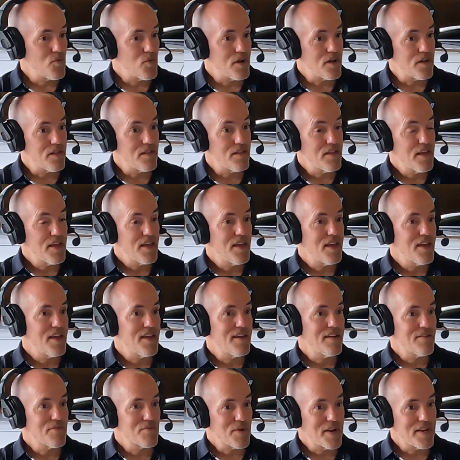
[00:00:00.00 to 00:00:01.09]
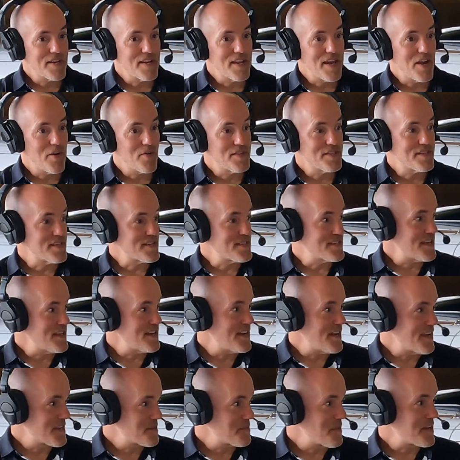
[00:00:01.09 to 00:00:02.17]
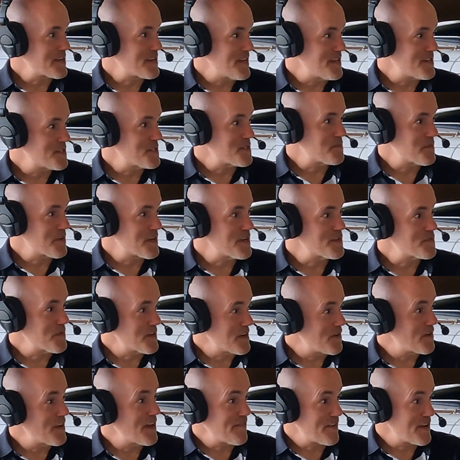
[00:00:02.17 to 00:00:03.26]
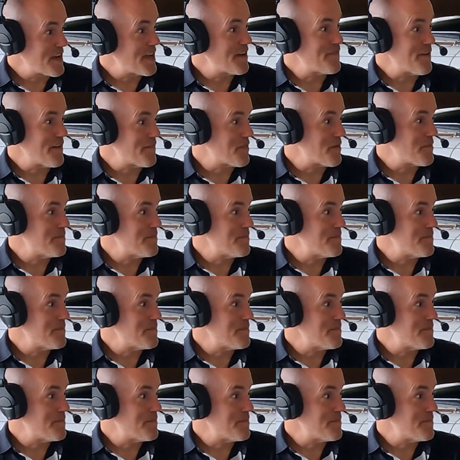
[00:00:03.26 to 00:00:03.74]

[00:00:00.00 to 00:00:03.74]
well, eh, right now it's exceeded expectations because we don't have enough of